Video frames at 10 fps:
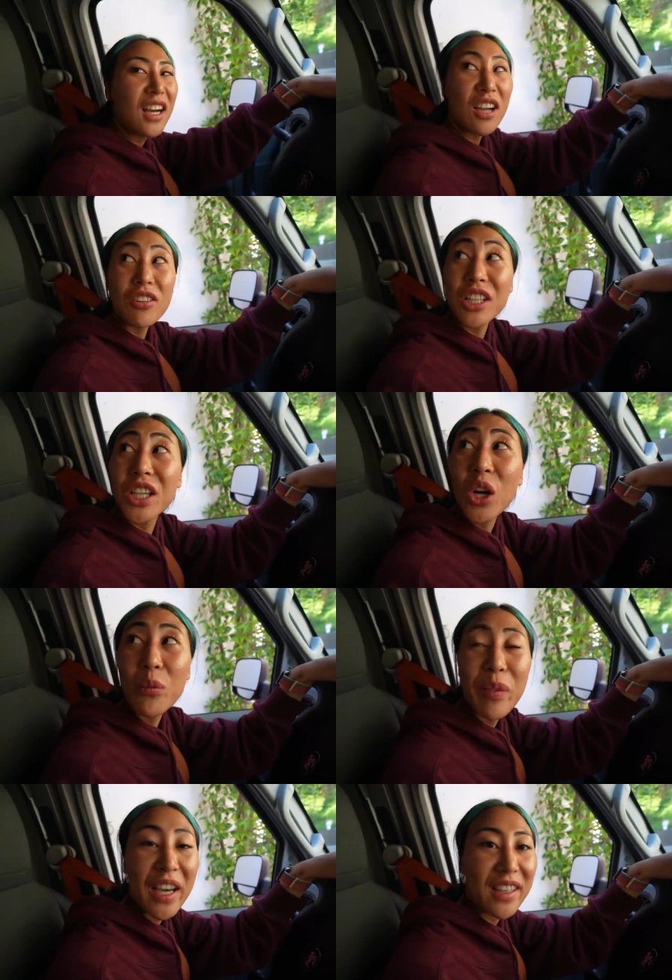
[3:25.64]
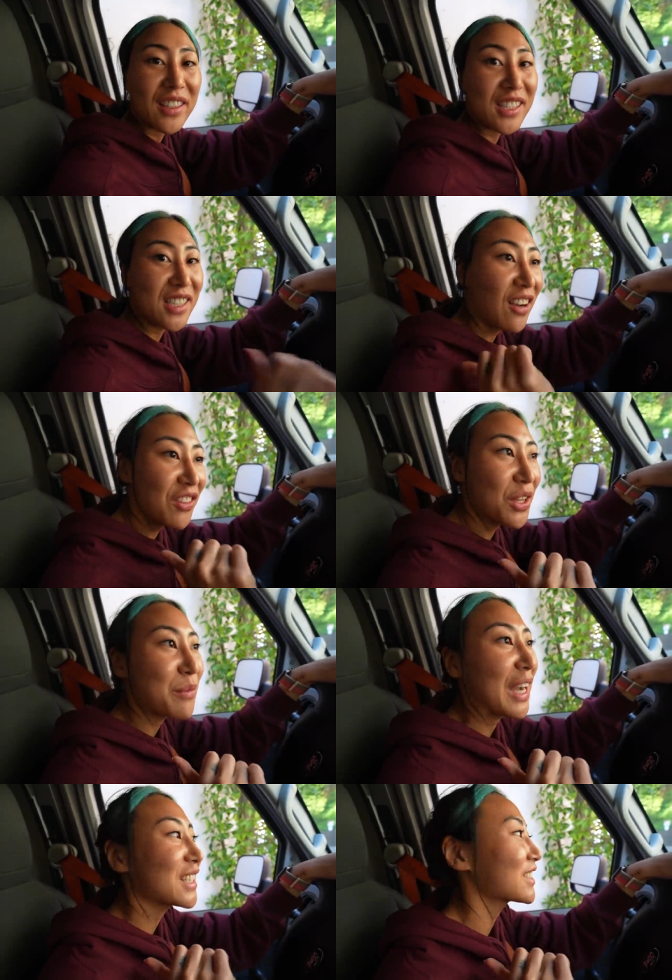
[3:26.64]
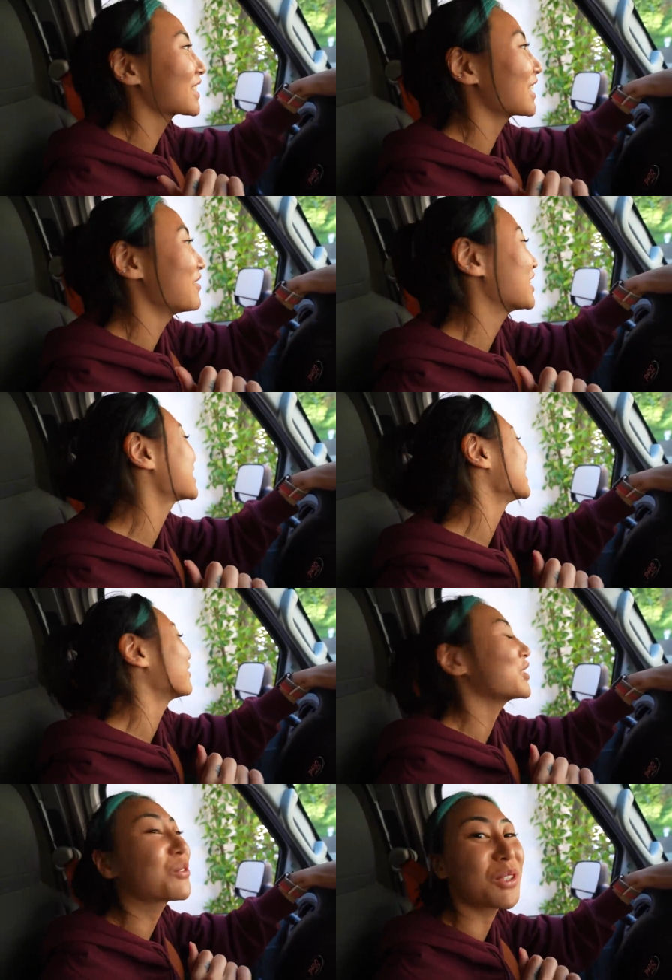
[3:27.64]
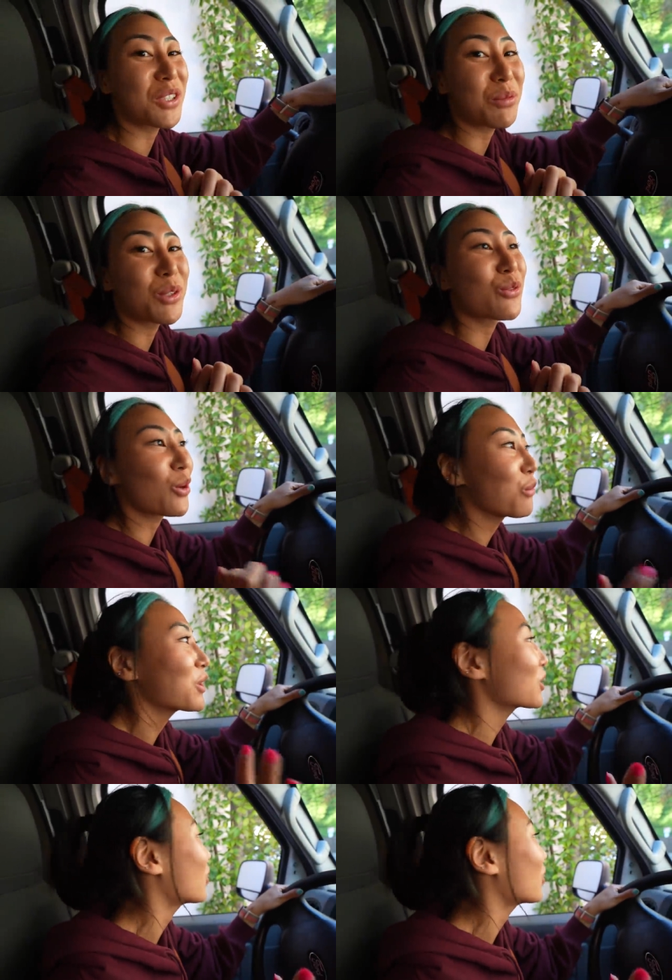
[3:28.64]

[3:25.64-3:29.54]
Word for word: I really hope that the stuff in the back doesn't get messed up because we just put so much